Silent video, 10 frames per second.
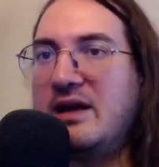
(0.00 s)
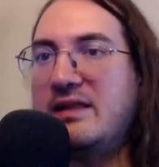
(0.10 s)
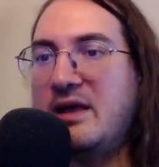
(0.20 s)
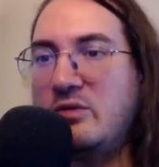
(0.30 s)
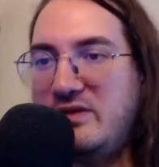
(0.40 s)

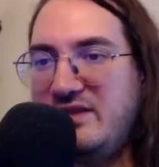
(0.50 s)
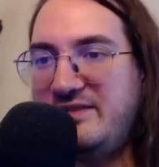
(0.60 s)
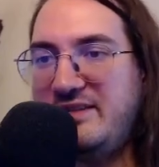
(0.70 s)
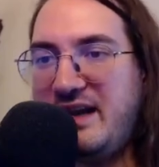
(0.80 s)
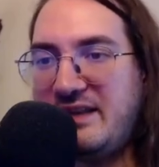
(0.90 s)
Now these
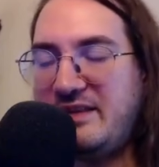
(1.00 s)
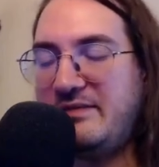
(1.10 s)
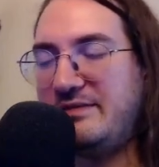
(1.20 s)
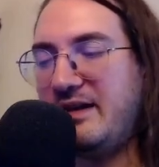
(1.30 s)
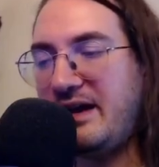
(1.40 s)

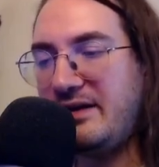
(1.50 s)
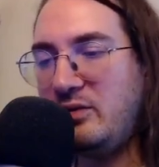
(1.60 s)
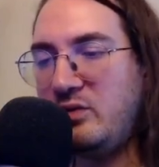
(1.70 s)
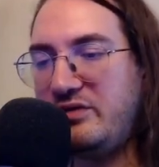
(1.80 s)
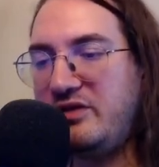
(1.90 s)
directives are
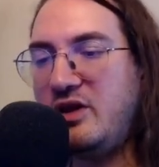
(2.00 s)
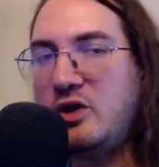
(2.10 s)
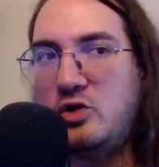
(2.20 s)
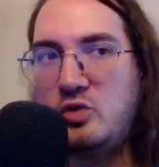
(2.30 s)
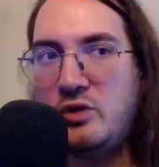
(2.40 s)
used
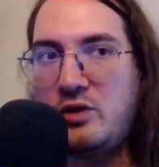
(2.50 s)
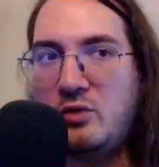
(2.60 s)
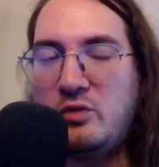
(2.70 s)
to include